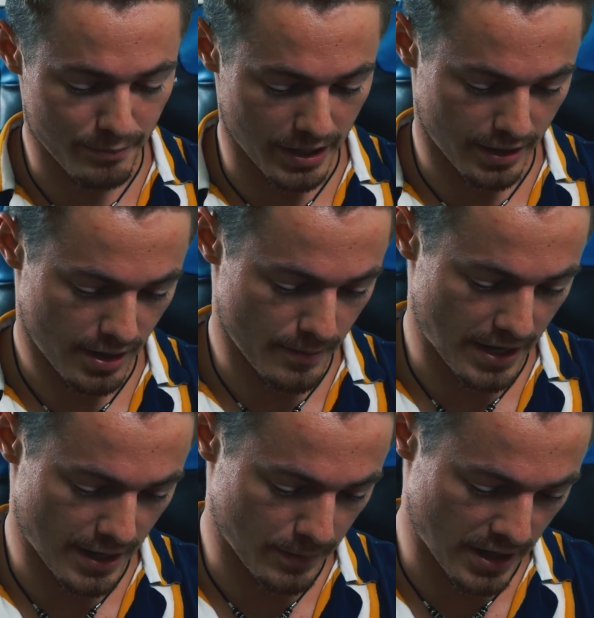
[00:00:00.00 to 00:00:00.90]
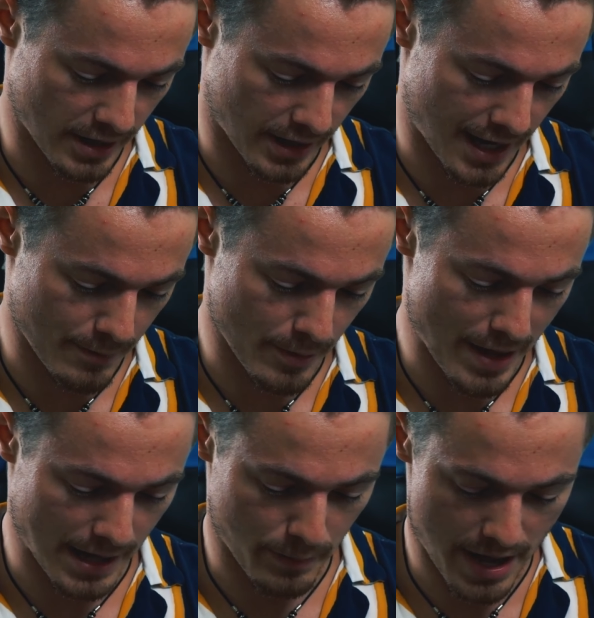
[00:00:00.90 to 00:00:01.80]
but I'm going to end up getting a camera
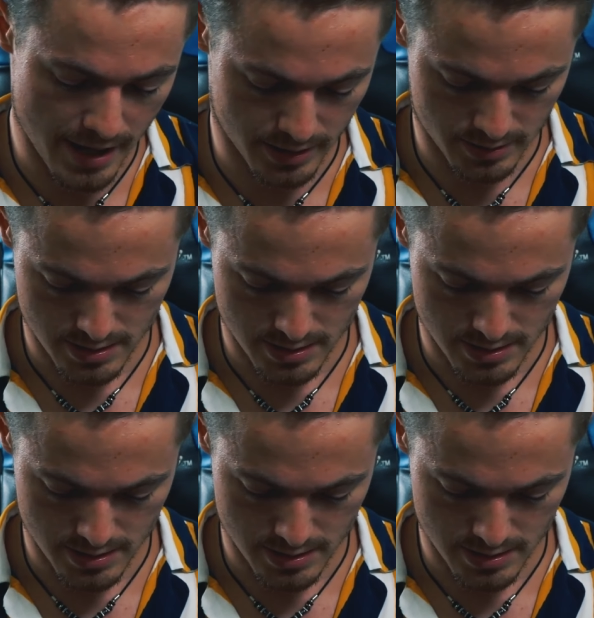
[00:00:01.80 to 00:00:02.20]
backpack,